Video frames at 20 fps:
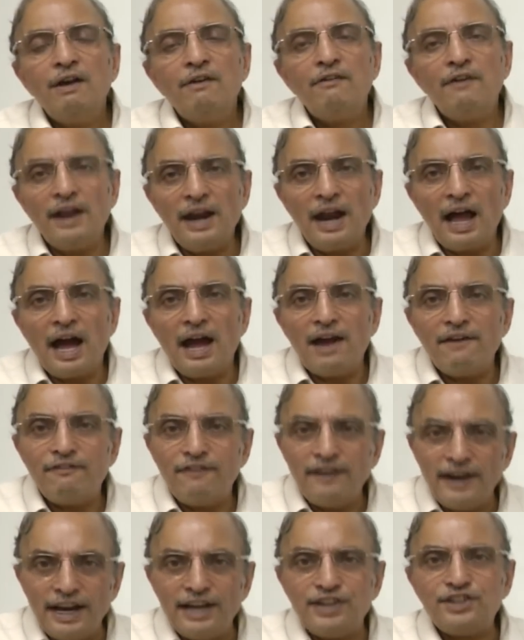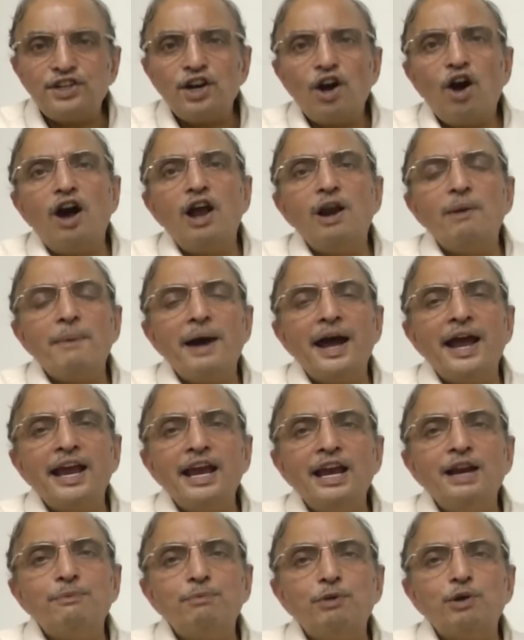When I finish all my
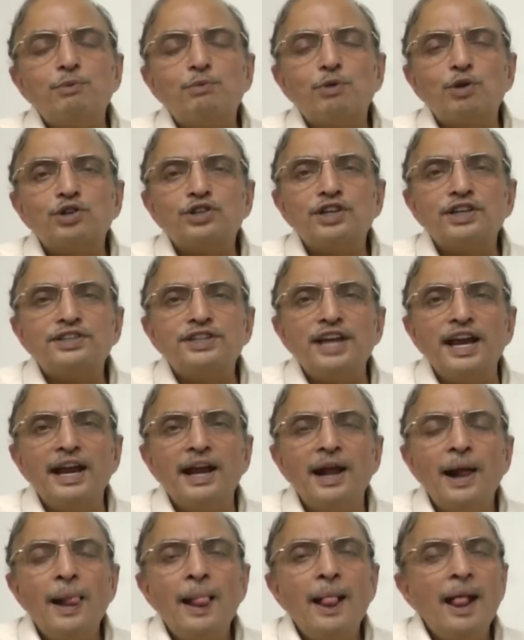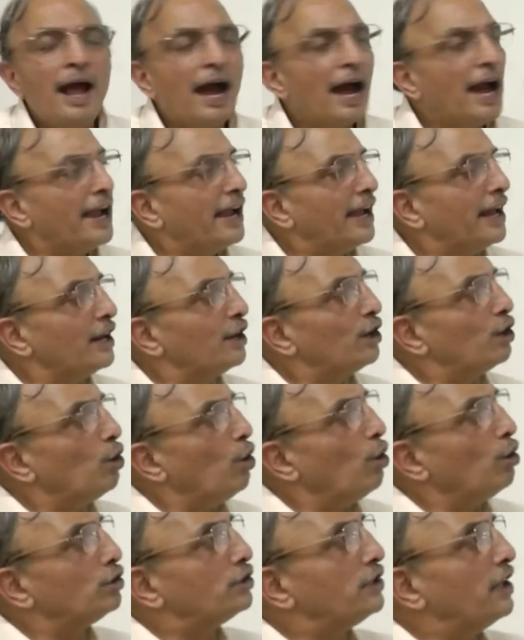input processing, I can
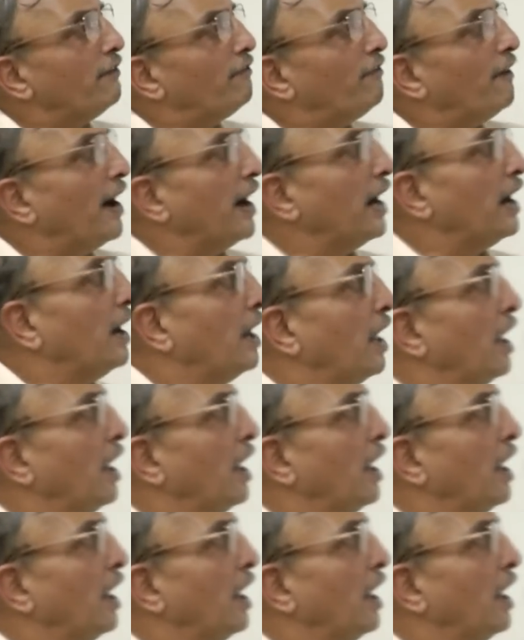close the file